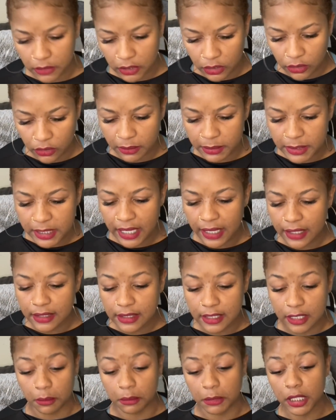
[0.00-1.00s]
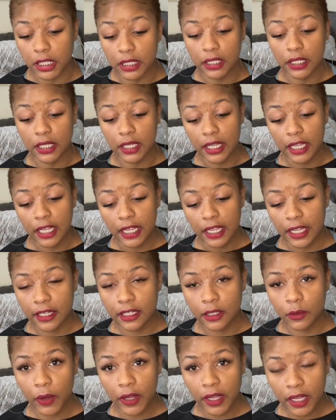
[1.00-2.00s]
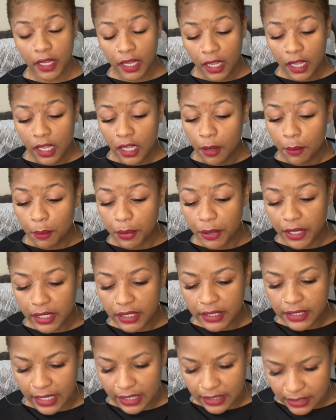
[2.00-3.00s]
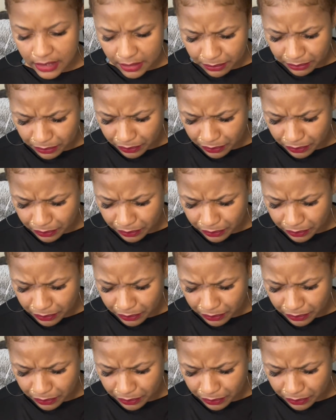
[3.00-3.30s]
You know what I'm saying? To me, anyway. But yes.